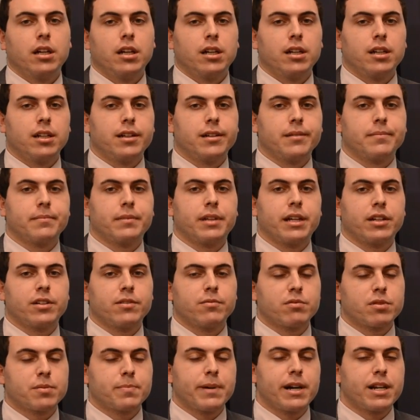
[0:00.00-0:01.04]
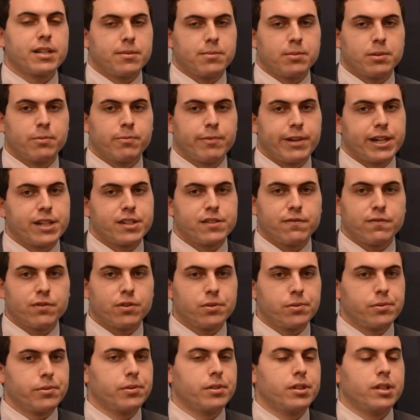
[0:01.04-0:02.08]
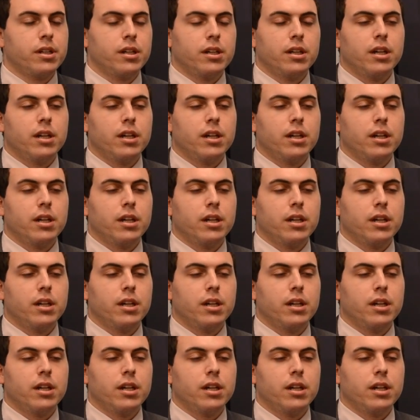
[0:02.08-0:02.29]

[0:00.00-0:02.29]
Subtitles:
that responsibly raised food,